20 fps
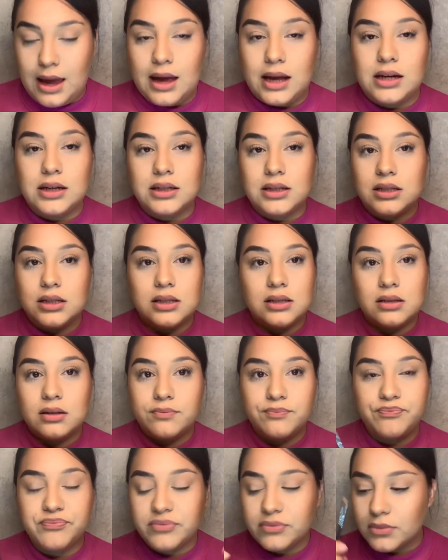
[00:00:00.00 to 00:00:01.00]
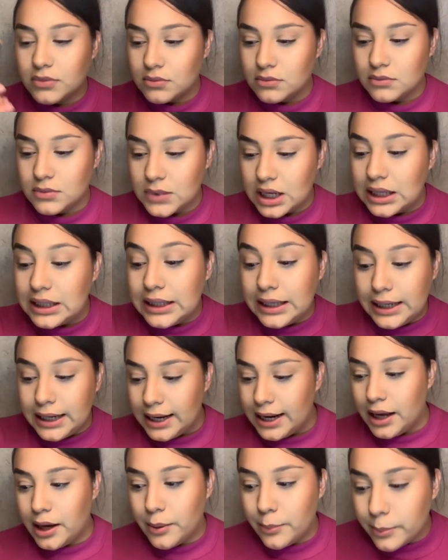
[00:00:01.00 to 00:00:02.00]
and clean
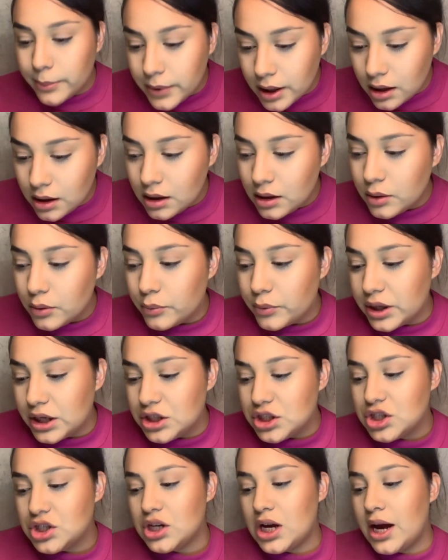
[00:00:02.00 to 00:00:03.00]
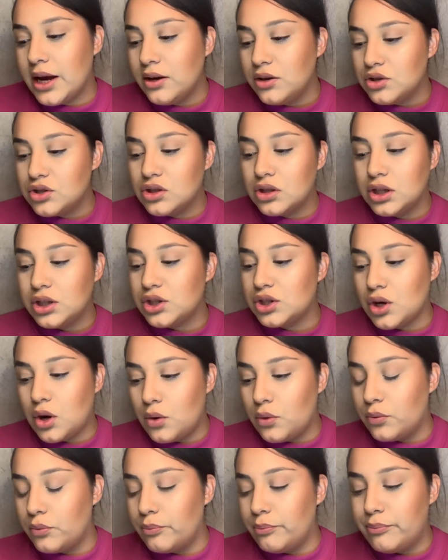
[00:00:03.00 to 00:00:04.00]
it up, which I usually
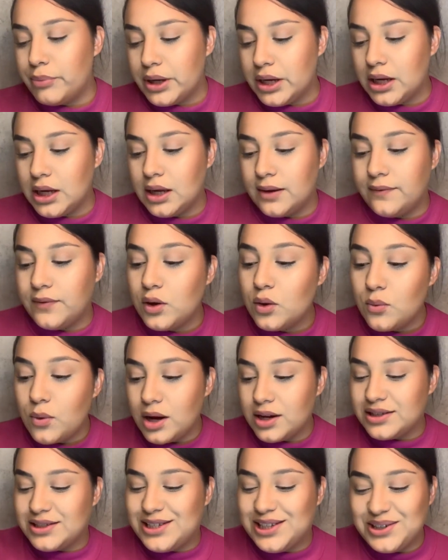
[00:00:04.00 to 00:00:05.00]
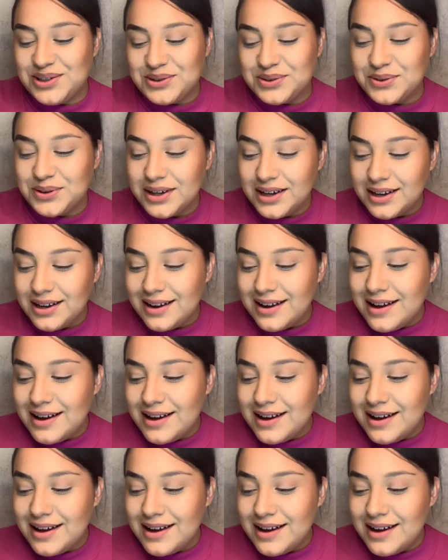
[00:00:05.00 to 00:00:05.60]
don't, but if you want to,